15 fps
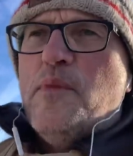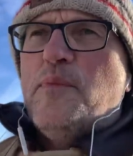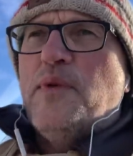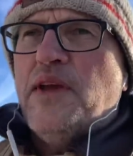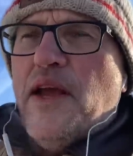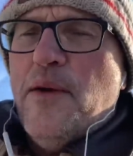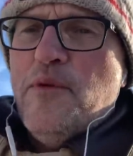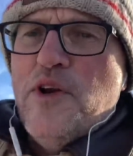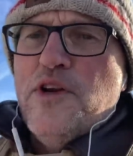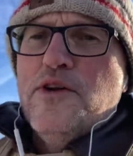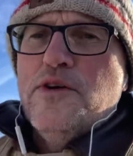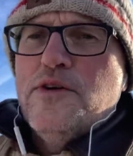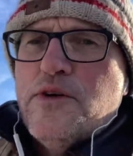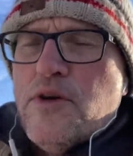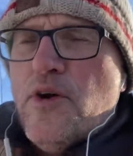It became a
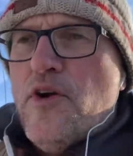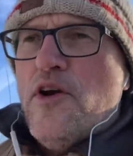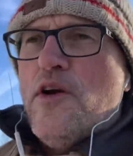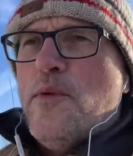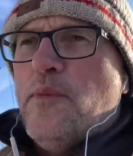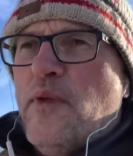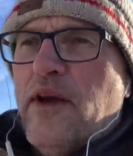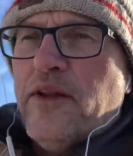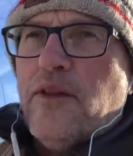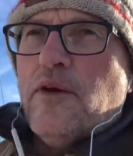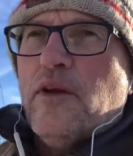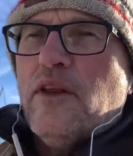new term, like the,